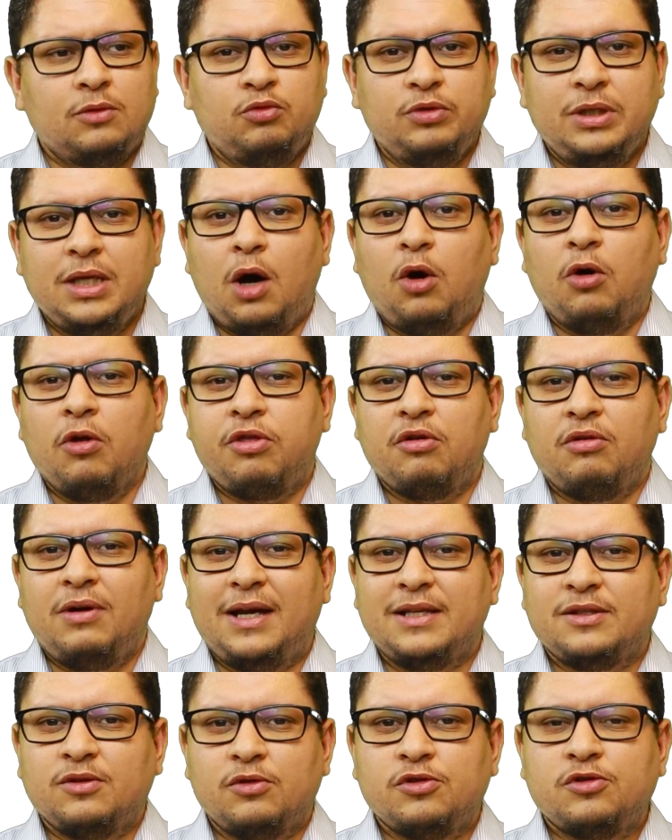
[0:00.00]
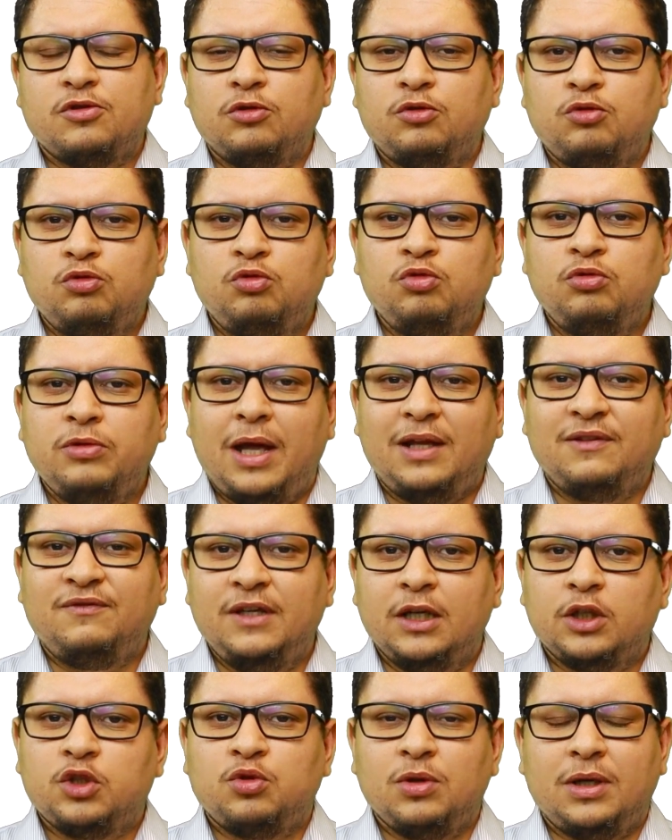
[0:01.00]
we authorize also to do that
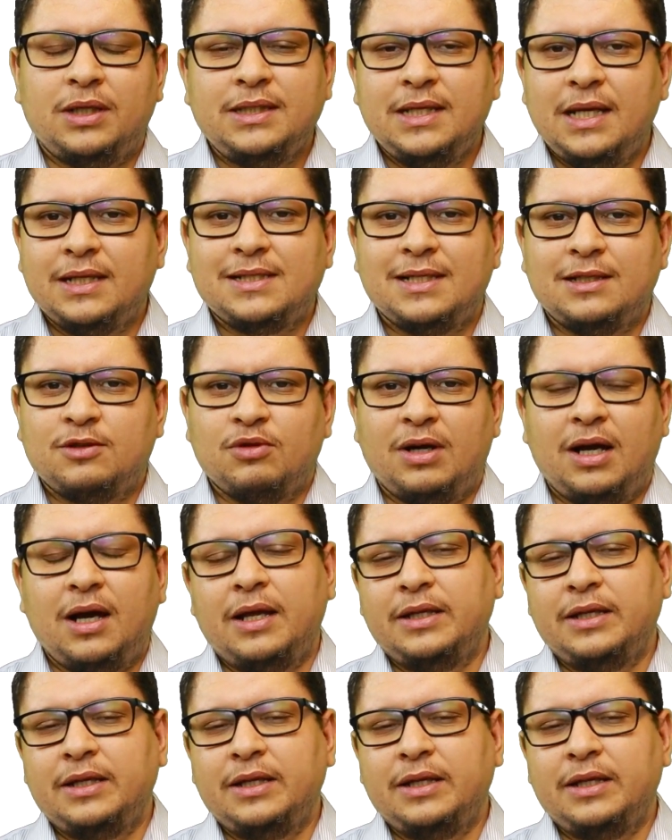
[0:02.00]
virtually, etc.